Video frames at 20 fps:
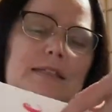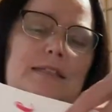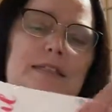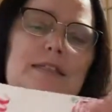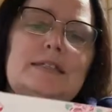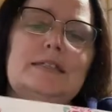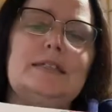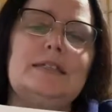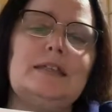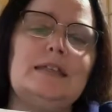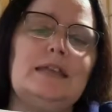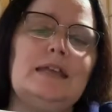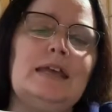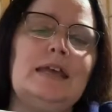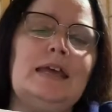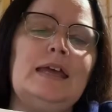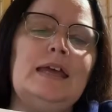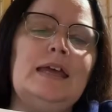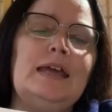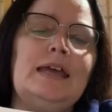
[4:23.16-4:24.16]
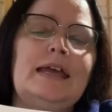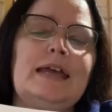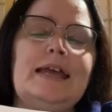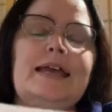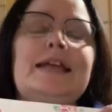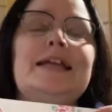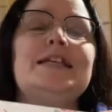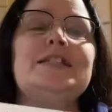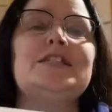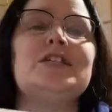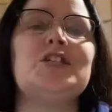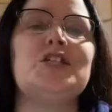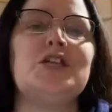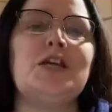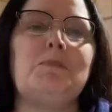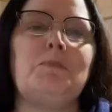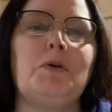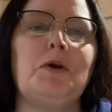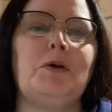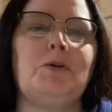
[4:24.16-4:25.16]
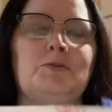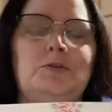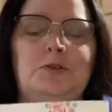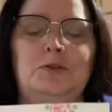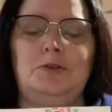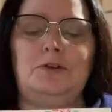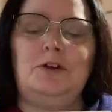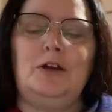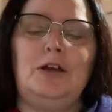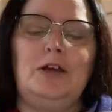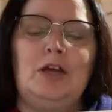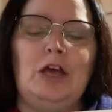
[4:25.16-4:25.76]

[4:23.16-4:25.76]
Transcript: Let's see, is it and it's a sheep coaster.